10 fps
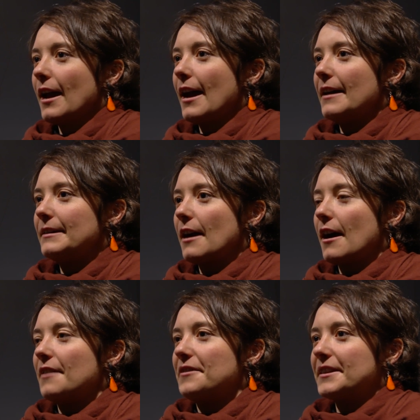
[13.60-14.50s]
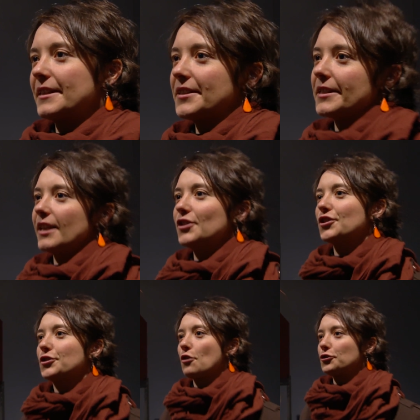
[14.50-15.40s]
and uh, this
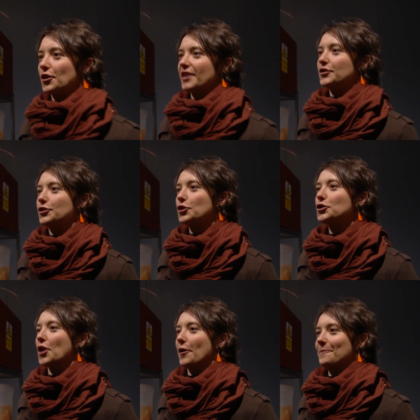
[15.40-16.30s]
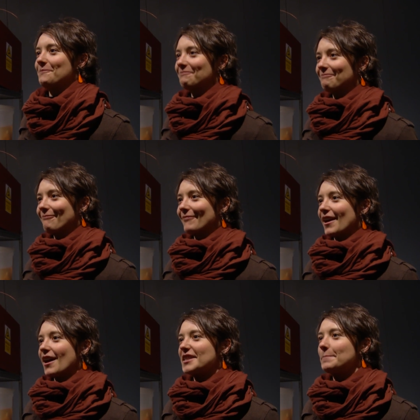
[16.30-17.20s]
installation is called Transjuicer,
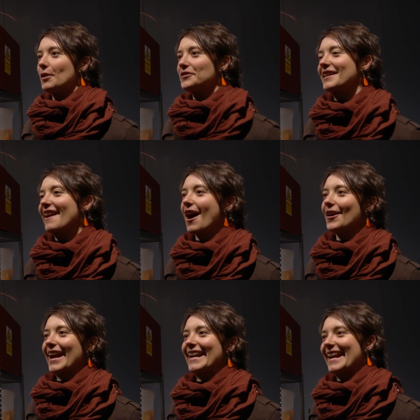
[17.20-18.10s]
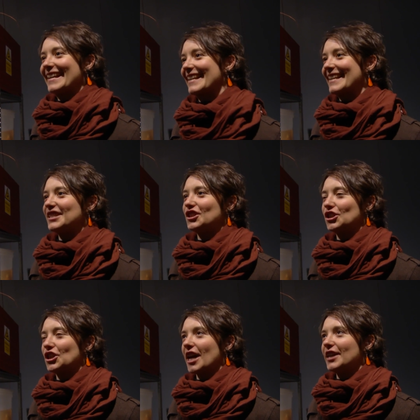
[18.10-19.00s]
uh, spelled
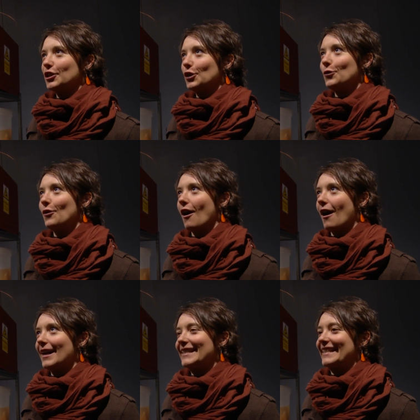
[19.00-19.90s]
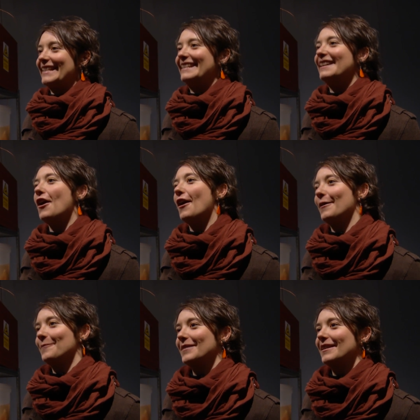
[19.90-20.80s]

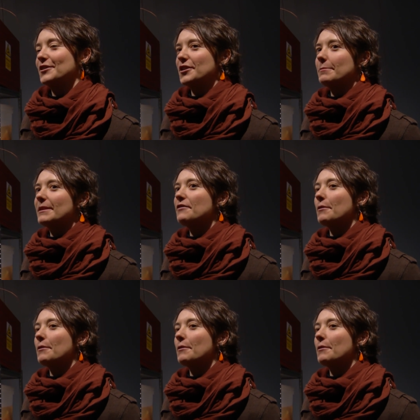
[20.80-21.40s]
T-R-A-N-S-J-U-I-C-E-R. So it's a bit